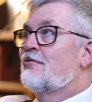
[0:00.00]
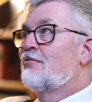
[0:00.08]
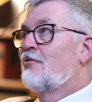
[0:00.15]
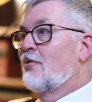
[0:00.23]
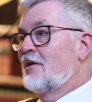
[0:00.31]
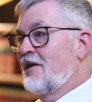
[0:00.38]

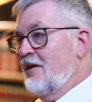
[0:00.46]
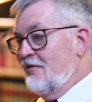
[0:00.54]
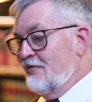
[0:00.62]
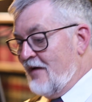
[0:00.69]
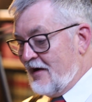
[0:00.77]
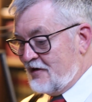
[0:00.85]
14
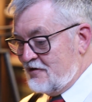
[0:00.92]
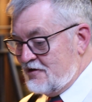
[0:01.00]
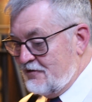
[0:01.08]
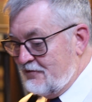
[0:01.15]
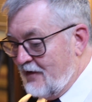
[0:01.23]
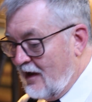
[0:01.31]
factors
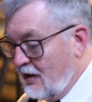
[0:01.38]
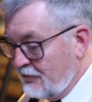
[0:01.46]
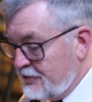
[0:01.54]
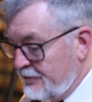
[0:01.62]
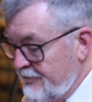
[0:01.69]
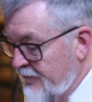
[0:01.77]

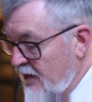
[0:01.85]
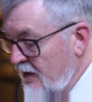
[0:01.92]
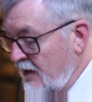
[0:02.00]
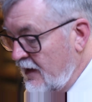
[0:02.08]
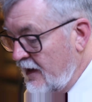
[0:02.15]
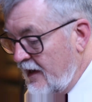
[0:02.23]
involved.
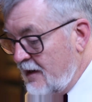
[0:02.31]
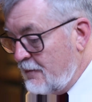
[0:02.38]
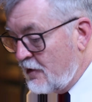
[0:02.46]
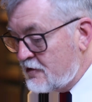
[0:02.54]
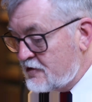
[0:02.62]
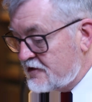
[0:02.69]
In the
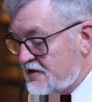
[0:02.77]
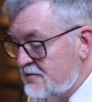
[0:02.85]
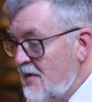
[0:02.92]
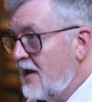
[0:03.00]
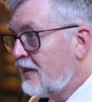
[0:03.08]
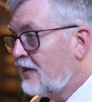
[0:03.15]
marriage of
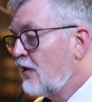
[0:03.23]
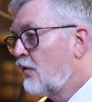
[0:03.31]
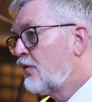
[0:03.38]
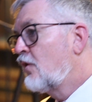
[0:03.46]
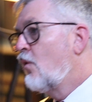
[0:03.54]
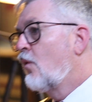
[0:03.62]
Smith, though,
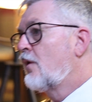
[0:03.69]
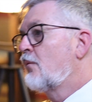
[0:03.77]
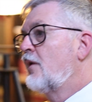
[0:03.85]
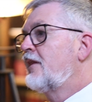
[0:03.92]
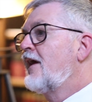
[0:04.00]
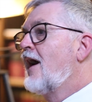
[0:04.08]
the court
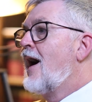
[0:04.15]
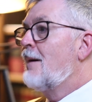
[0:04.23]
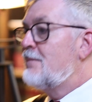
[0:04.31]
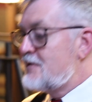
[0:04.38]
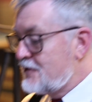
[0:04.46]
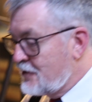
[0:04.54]
went the
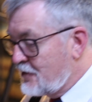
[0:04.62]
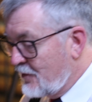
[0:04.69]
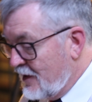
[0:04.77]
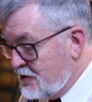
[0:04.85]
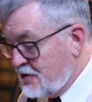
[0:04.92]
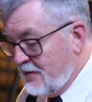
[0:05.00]
opposite
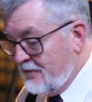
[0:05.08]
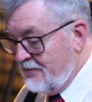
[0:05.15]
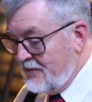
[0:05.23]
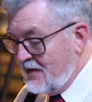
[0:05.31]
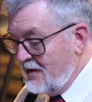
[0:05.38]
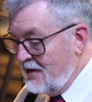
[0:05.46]
direction.
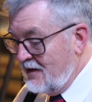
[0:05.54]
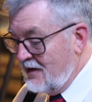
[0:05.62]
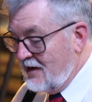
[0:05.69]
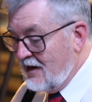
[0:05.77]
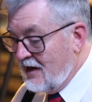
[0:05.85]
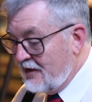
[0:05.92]

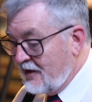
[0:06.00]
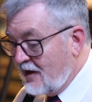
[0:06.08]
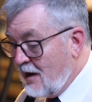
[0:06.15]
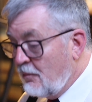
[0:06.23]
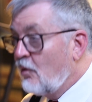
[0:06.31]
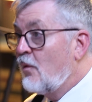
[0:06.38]
The
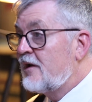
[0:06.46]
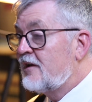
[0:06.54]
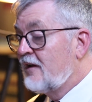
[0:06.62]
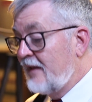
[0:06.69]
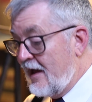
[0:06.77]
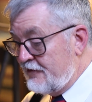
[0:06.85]
couple went to
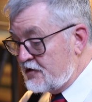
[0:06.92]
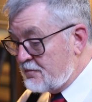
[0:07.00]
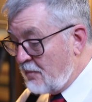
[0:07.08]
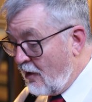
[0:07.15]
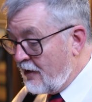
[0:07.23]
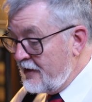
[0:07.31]
lavish
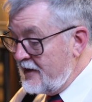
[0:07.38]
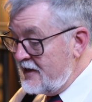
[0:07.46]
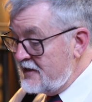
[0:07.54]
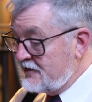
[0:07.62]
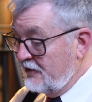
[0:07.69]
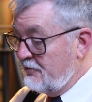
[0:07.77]

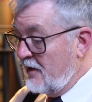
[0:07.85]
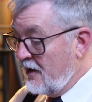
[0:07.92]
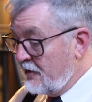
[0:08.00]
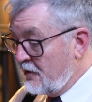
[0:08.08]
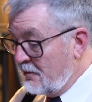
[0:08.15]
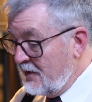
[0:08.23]
parties, lived beyond
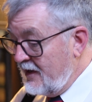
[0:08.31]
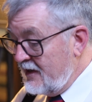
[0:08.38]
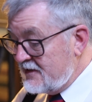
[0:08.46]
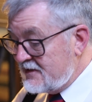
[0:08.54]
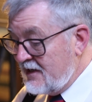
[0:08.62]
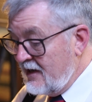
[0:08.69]
their
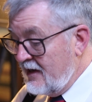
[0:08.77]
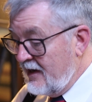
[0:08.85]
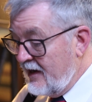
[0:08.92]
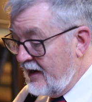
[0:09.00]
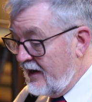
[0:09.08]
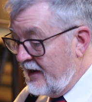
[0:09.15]
means,
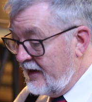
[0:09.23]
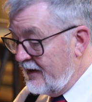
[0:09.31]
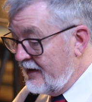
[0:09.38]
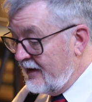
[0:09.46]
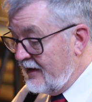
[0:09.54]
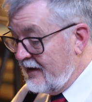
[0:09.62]
and
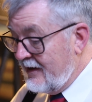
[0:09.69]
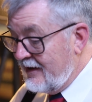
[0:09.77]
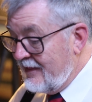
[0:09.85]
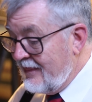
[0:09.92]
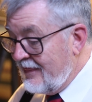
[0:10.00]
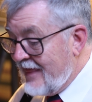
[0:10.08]

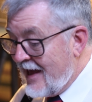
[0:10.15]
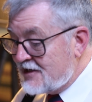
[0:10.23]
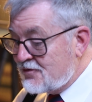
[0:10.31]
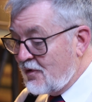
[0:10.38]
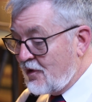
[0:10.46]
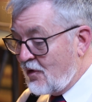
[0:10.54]

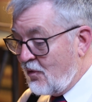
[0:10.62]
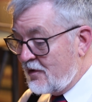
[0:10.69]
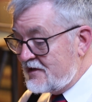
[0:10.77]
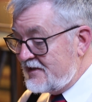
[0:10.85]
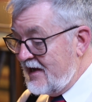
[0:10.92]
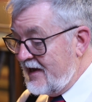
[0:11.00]
that's where the
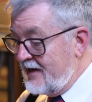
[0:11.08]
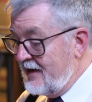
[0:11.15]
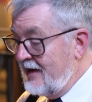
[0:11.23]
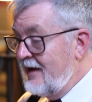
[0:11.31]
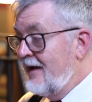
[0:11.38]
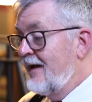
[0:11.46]
court said
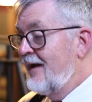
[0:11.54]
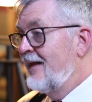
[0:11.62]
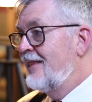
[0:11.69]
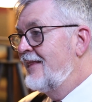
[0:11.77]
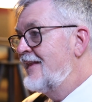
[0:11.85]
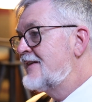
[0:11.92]

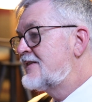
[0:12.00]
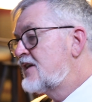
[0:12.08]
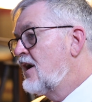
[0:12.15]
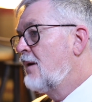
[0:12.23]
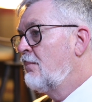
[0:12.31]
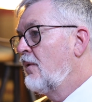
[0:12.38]
this
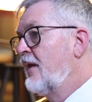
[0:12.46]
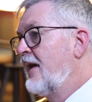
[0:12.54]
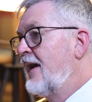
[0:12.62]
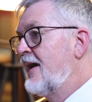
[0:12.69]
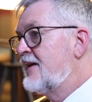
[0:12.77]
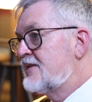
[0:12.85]
couple
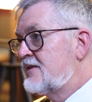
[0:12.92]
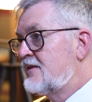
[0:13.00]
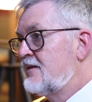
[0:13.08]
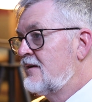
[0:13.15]
has